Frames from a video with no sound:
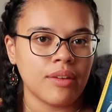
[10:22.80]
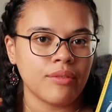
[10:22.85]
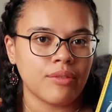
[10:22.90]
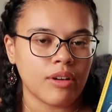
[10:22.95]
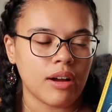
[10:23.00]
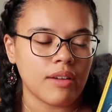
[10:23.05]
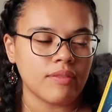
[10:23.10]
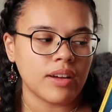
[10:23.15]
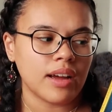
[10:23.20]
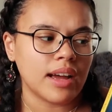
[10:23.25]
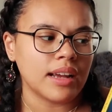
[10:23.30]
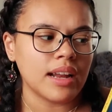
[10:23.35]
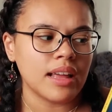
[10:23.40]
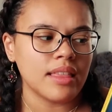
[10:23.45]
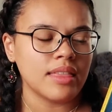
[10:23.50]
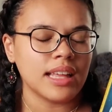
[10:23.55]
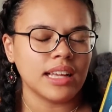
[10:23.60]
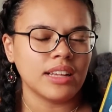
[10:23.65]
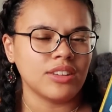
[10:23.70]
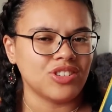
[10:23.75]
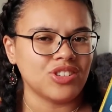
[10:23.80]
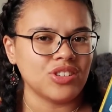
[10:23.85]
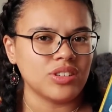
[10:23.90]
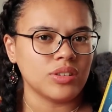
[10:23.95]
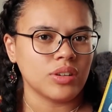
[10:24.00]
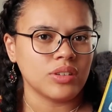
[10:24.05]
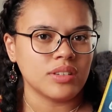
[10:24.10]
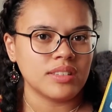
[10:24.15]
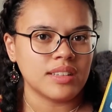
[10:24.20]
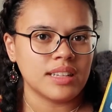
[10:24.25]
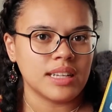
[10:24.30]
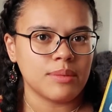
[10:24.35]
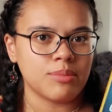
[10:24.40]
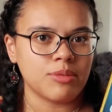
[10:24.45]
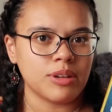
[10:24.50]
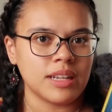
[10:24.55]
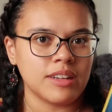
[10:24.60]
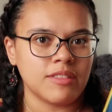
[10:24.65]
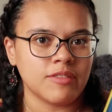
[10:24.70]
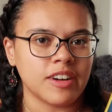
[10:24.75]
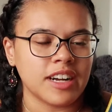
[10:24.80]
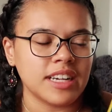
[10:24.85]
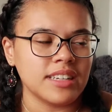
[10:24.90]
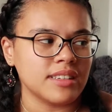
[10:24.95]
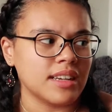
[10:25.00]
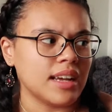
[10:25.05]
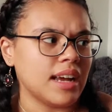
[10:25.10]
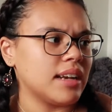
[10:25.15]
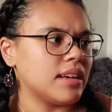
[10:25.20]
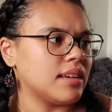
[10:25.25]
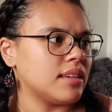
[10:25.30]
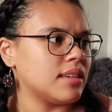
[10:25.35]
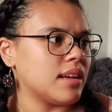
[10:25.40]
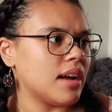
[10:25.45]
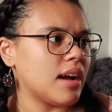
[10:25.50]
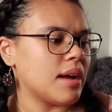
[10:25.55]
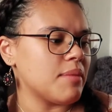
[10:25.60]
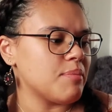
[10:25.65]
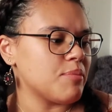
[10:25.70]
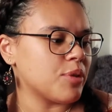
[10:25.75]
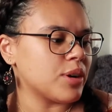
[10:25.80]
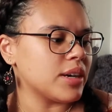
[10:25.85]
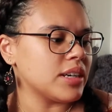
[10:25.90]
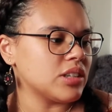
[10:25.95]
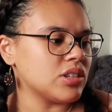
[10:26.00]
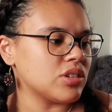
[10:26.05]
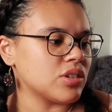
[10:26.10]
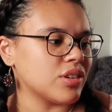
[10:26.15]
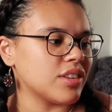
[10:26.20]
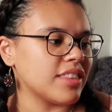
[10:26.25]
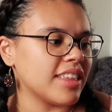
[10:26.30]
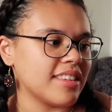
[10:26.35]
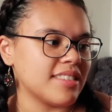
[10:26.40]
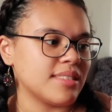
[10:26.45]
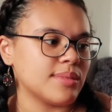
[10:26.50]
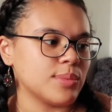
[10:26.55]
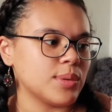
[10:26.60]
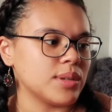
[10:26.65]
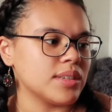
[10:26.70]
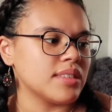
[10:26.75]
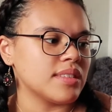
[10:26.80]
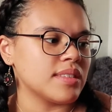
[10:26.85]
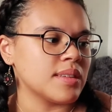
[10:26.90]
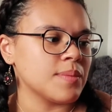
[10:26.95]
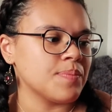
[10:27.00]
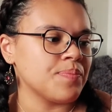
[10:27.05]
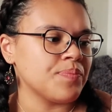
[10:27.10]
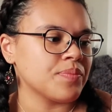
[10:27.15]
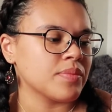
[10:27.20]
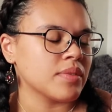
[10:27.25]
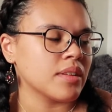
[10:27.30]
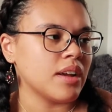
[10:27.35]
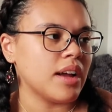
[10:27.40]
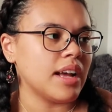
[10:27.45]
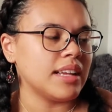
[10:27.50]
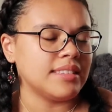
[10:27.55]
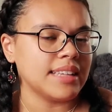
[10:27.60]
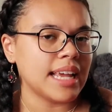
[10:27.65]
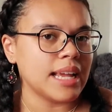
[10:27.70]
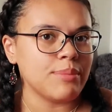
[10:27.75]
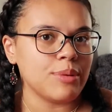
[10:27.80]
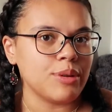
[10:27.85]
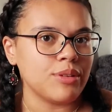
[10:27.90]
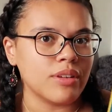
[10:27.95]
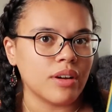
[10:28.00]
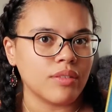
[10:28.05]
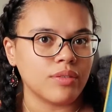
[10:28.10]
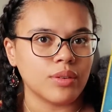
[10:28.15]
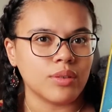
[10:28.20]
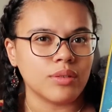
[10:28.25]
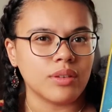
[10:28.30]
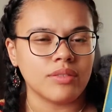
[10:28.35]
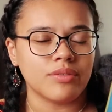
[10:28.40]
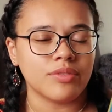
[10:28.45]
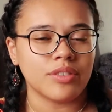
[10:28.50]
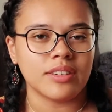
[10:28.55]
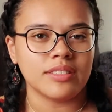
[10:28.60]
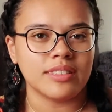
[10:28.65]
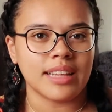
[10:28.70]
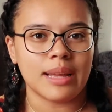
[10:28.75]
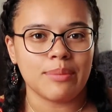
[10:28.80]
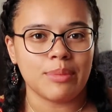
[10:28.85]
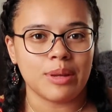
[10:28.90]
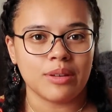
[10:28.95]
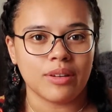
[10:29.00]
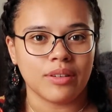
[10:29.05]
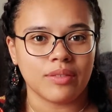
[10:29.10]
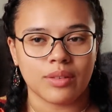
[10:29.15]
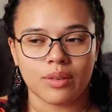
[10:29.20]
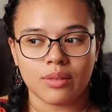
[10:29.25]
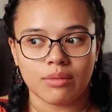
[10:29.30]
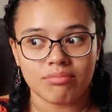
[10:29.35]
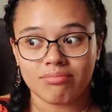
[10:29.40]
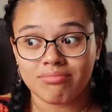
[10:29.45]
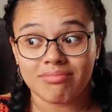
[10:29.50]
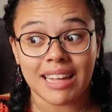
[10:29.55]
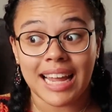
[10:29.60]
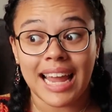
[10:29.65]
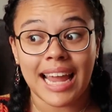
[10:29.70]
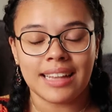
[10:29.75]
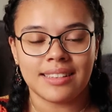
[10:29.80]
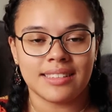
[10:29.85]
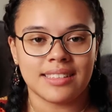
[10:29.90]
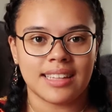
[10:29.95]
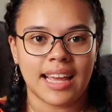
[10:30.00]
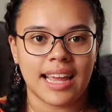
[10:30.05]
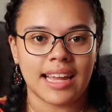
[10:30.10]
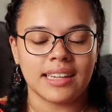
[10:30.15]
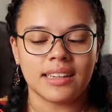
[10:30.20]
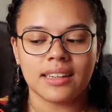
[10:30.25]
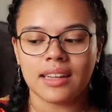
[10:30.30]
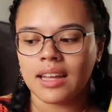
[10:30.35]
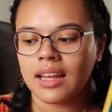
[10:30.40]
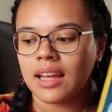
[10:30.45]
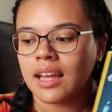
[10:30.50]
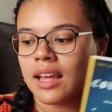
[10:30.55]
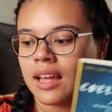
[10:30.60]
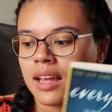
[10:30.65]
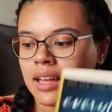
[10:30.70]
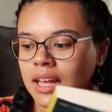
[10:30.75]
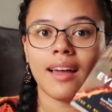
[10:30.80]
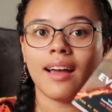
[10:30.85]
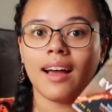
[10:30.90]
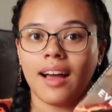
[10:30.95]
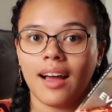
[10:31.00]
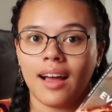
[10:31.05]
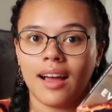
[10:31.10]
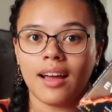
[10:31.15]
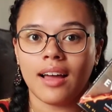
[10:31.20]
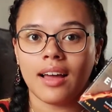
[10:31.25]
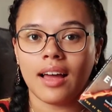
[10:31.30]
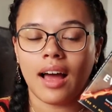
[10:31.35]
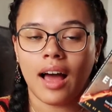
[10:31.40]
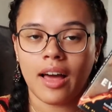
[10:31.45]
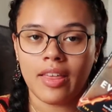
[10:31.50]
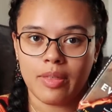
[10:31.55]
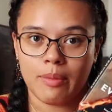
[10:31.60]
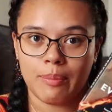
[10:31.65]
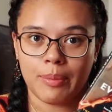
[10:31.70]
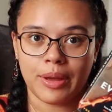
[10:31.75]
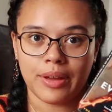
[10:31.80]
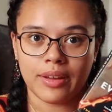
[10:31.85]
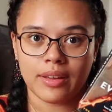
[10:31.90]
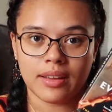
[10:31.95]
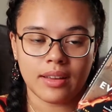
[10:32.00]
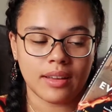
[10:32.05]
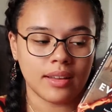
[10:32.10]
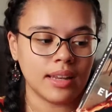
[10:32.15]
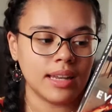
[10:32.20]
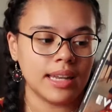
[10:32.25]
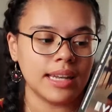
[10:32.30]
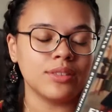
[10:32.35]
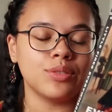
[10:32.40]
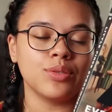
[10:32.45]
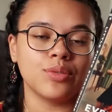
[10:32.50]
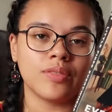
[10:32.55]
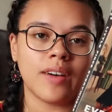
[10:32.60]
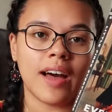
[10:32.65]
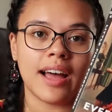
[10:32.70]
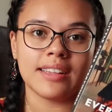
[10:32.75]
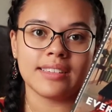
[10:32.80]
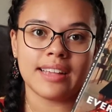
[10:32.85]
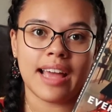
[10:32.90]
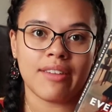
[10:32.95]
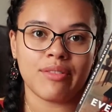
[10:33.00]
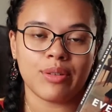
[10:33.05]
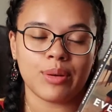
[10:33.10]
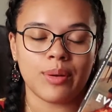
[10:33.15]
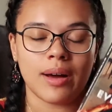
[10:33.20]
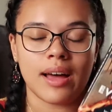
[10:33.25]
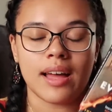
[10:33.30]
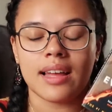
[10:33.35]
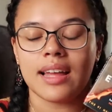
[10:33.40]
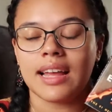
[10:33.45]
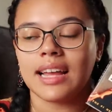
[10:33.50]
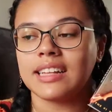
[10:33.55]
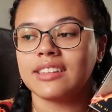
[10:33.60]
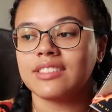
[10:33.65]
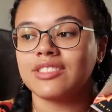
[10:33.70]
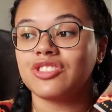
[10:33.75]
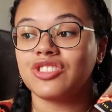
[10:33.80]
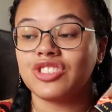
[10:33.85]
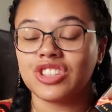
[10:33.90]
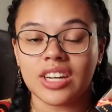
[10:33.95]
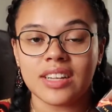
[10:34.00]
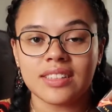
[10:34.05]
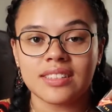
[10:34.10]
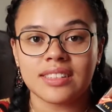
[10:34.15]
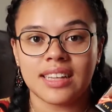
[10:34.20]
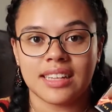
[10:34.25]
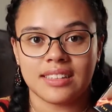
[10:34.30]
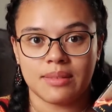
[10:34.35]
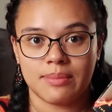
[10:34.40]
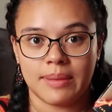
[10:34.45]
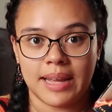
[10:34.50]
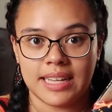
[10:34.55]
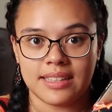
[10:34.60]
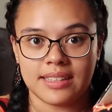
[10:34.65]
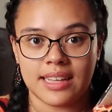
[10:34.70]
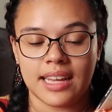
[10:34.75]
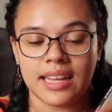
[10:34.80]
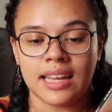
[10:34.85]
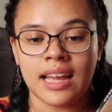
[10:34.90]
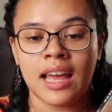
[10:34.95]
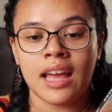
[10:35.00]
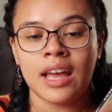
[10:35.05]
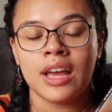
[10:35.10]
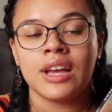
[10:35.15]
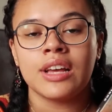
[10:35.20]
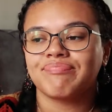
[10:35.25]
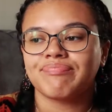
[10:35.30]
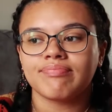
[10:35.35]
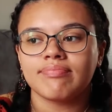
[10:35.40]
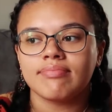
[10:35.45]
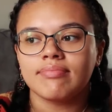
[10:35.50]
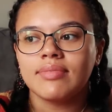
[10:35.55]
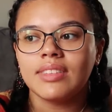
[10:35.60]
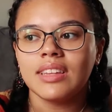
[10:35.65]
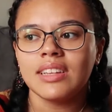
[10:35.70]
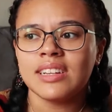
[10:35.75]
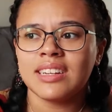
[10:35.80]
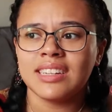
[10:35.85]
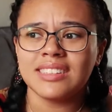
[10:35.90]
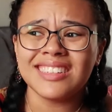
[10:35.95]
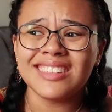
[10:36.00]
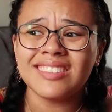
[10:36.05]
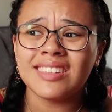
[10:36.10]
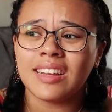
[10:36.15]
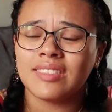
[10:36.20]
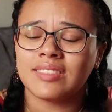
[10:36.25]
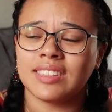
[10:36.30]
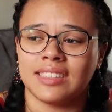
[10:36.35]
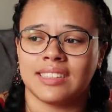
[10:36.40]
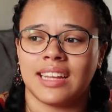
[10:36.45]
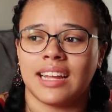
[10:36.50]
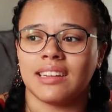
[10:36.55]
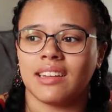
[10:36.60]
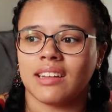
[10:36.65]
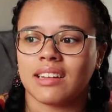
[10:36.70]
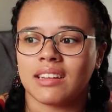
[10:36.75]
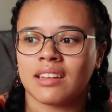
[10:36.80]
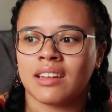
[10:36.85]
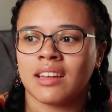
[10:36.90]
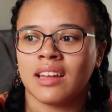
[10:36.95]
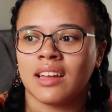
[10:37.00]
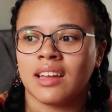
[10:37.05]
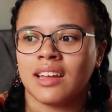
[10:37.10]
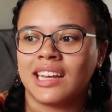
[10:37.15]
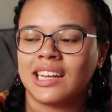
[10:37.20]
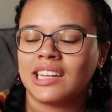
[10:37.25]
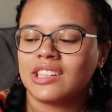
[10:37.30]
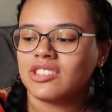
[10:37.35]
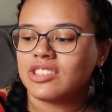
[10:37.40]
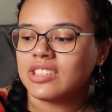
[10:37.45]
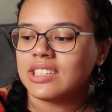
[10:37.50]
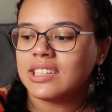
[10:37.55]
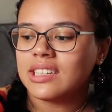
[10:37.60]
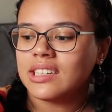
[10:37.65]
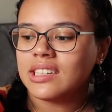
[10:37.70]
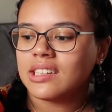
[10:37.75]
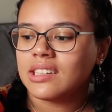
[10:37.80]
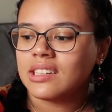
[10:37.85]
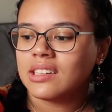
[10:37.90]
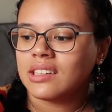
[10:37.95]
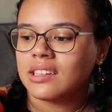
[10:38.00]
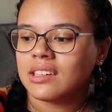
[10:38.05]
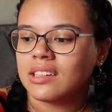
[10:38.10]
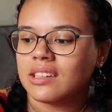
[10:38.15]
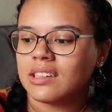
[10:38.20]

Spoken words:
forever, and I think she's honestly a brilliant writer, and I'm pretty sure this was her debut novel, and for a debut novel, insane. Her other book, Little Fires Everywhere, is just as amazing. I just have to say, like, she